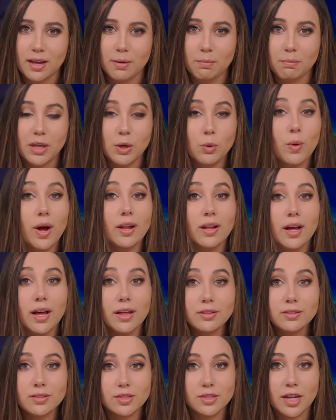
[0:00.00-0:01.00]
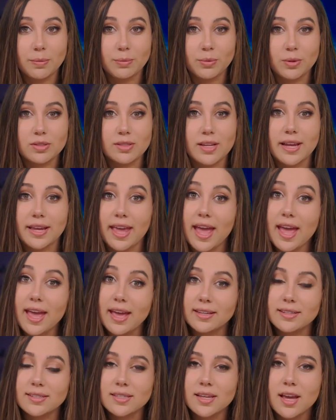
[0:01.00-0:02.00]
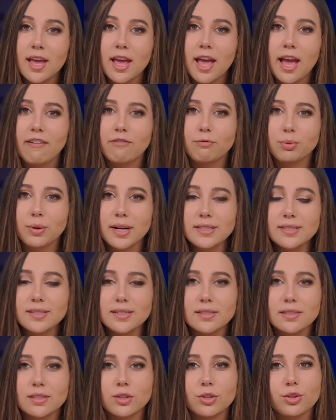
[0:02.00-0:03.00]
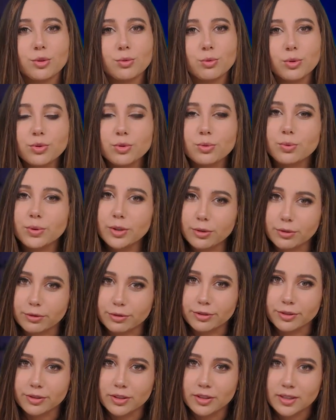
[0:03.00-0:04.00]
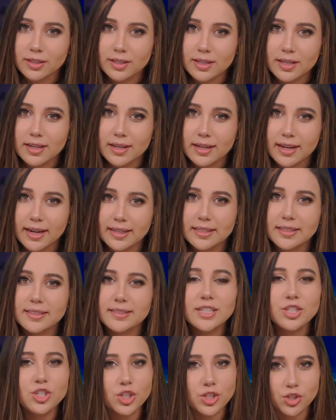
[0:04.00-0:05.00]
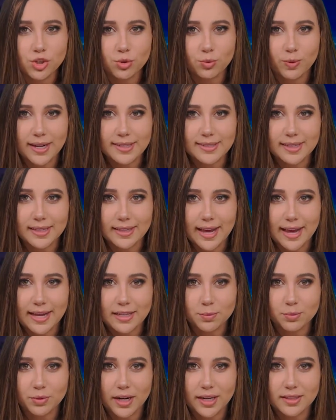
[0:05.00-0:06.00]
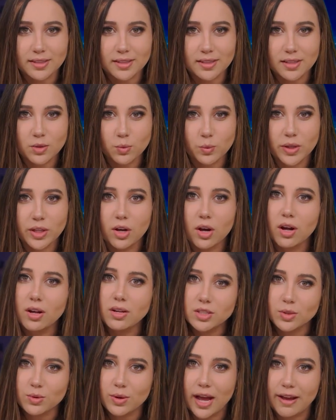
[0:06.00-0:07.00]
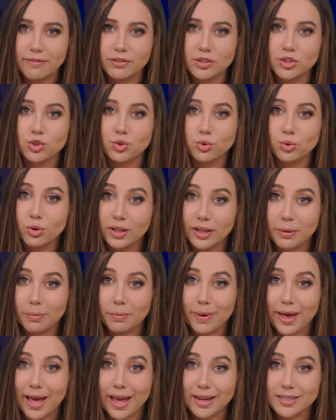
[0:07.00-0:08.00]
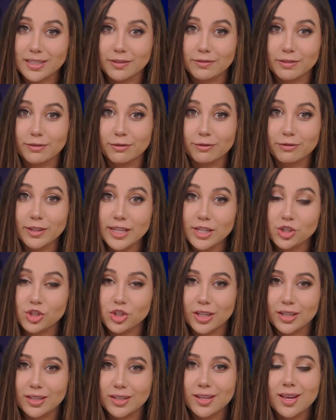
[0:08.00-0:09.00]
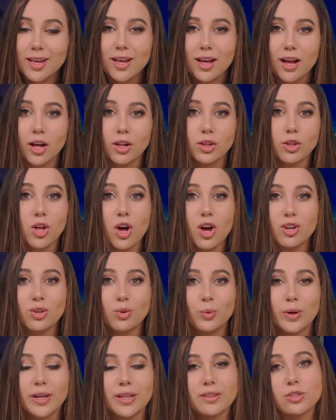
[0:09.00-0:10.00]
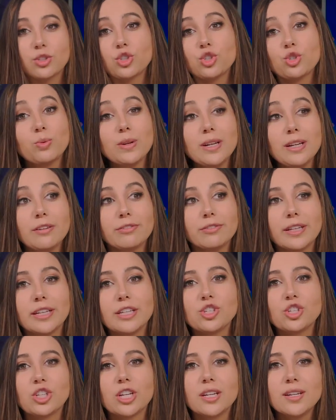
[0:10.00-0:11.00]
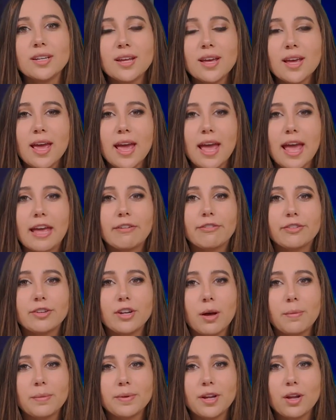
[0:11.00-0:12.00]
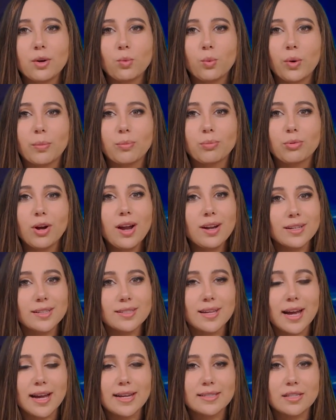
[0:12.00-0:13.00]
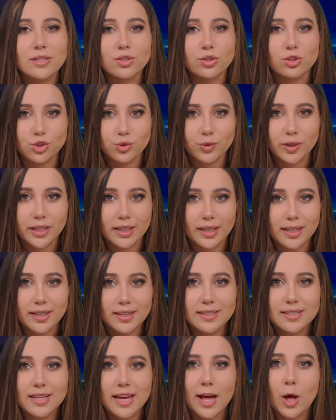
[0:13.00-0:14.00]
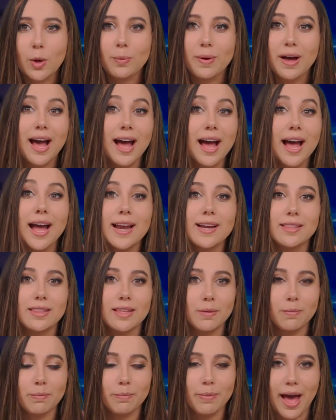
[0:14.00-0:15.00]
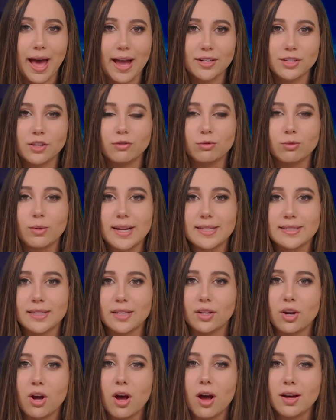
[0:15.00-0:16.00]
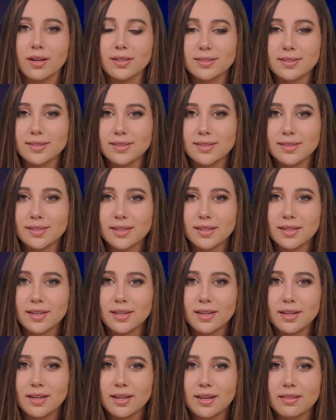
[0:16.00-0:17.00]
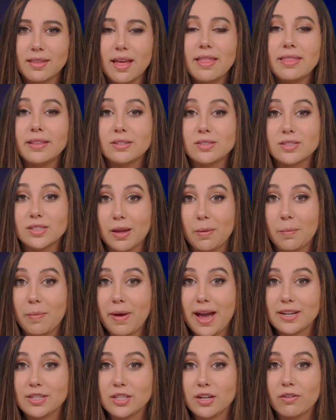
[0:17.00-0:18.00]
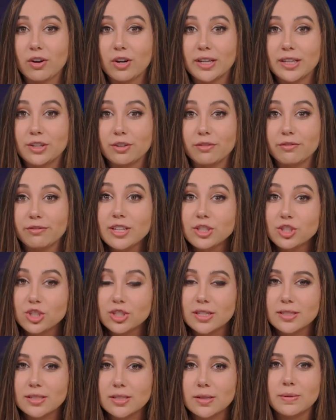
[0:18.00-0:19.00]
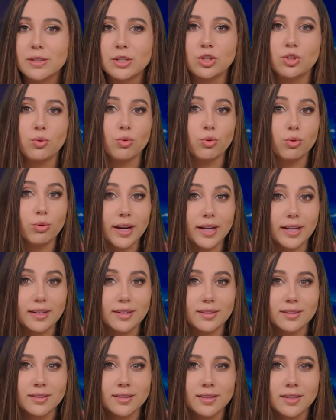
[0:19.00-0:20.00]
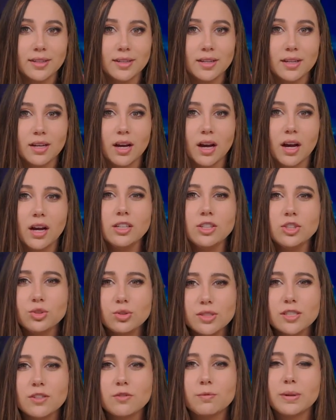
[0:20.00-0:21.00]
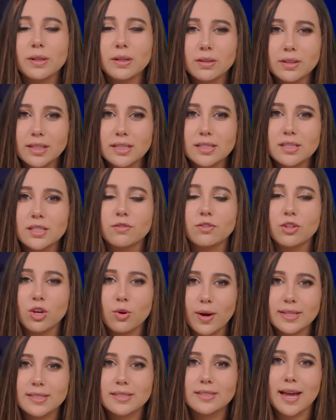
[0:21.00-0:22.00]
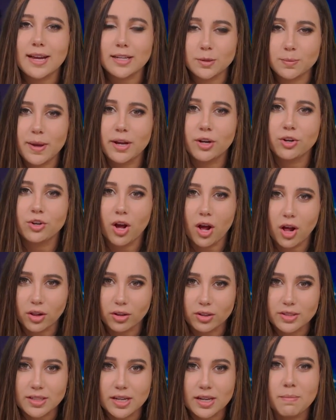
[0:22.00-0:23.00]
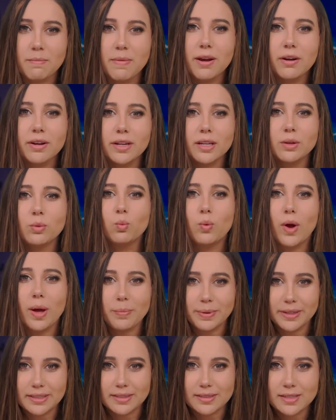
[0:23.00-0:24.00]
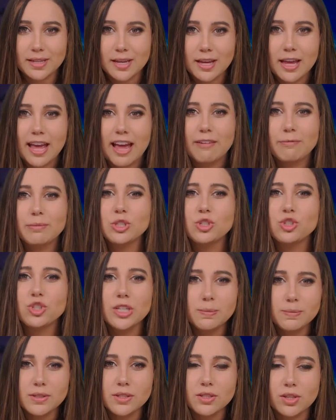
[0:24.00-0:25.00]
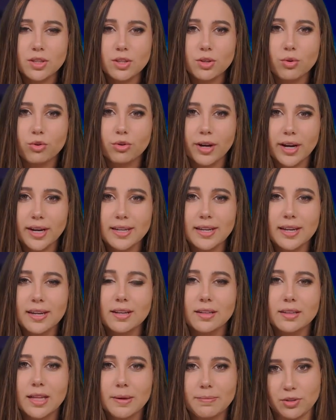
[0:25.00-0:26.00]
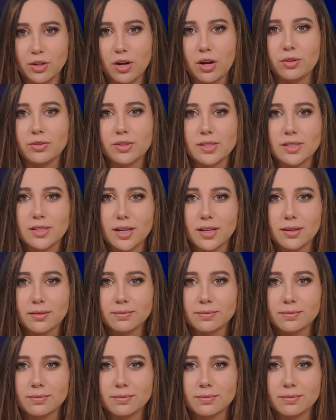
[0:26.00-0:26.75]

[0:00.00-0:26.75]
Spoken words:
Meanwhile, other staples, like eggs, have prices that are through the roof. In addition to rising gas prices, we also have the dual impact of inflation, along with shrinkflation, a phenomenon where product sizes are shrinking to help hide the impact of rising costs. Then there's the impact of our interventionism in Ukraine. Hundreds of billions of U.S. taxpayer dollars and American weapons have been shipped to the Ukrainian kleptocracy.